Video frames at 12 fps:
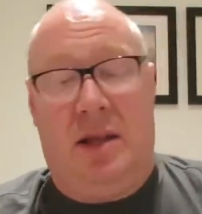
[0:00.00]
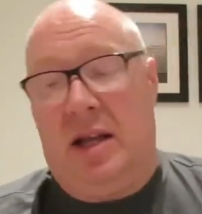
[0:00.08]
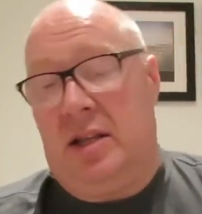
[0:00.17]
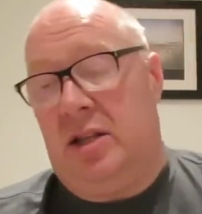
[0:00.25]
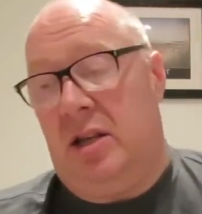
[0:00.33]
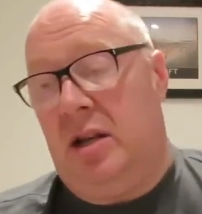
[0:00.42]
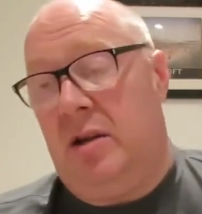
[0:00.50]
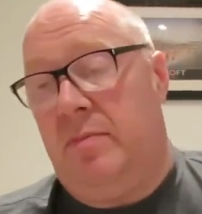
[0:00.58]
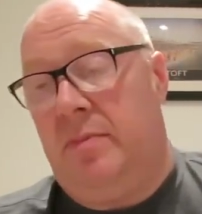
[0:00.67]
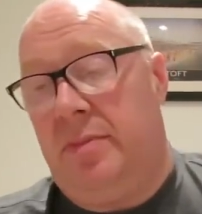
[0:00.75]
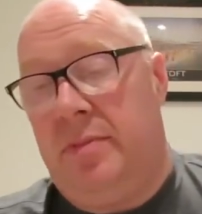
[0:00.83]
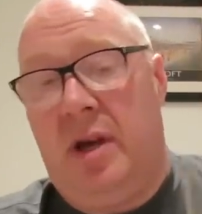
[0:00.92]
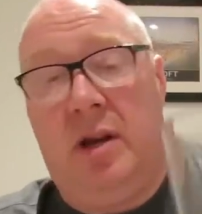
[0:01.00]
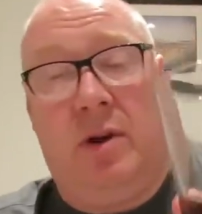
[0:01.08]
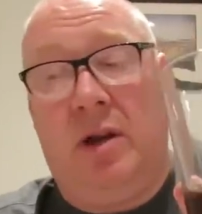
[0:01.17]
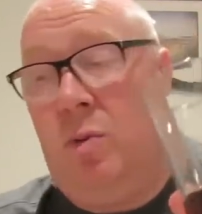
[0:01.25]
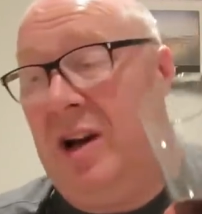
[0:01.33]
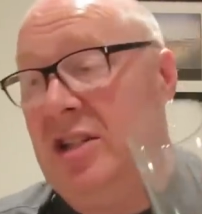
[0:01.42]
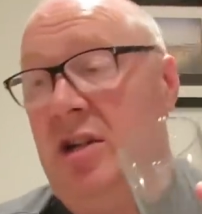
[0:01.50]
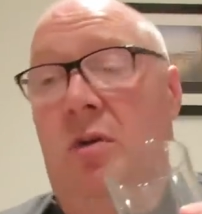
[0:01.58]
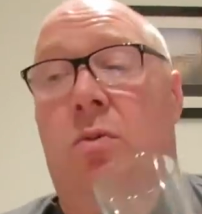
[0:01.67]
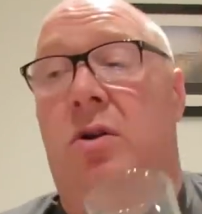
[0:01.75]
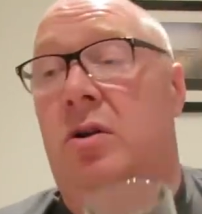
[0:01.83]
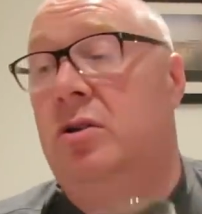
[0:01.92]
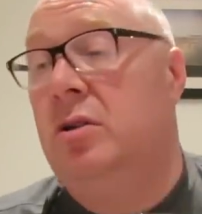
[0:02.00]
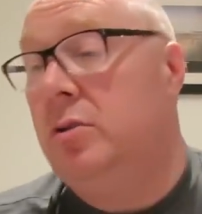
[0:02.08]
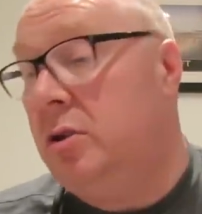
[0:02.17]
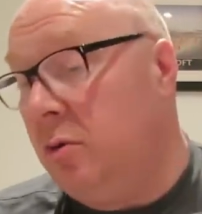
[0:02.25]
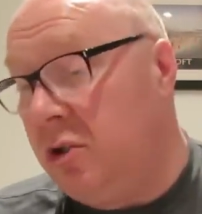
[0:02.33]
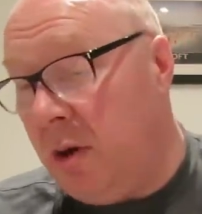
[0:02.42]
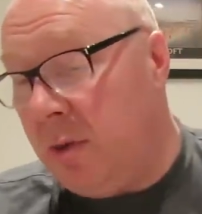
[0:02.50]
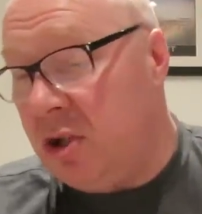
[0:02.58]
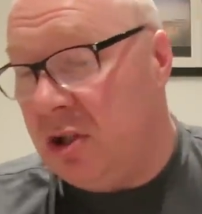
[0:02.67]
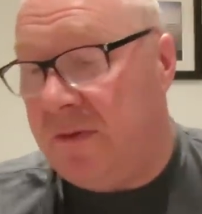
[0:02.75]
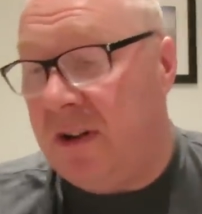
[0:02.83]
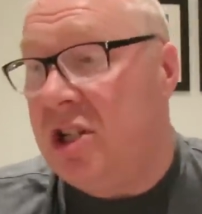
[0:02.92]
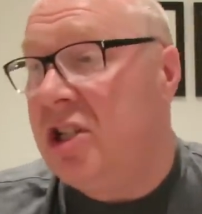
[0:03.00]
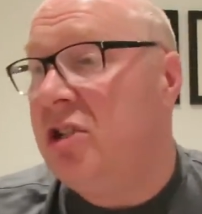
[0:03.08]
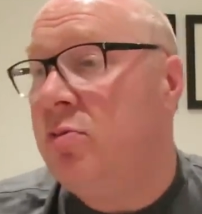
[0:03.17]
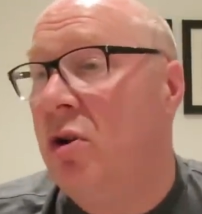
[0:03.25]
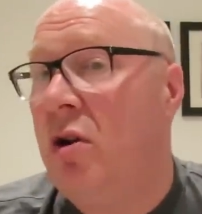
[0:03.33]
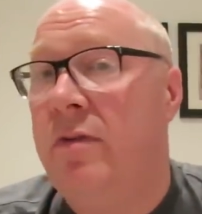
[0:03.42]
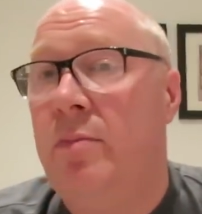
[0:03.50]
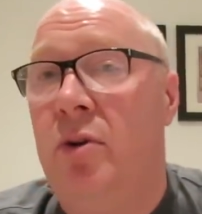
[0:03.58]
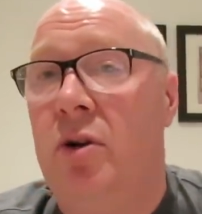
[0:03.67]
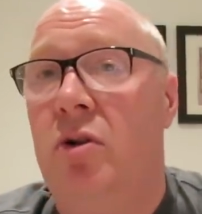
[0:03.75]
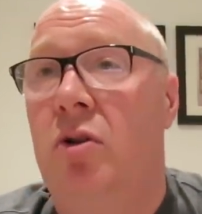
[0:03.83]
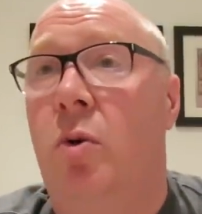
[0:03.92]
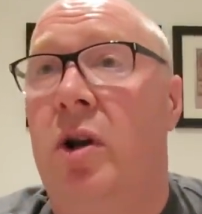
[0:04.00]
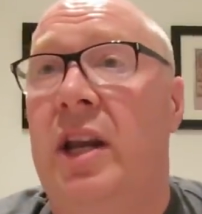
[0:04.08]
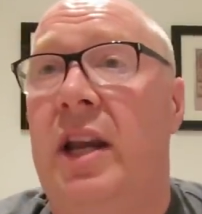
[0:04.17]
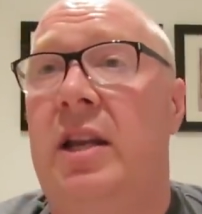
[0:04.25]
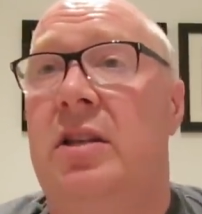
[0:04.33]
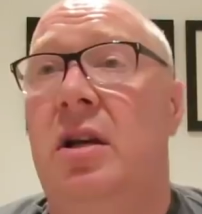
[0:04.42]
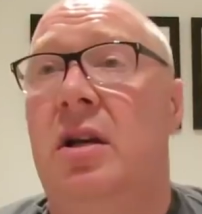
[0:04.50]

That, anyway, waste not, want not. Shall we just finish this one off and put another one in it?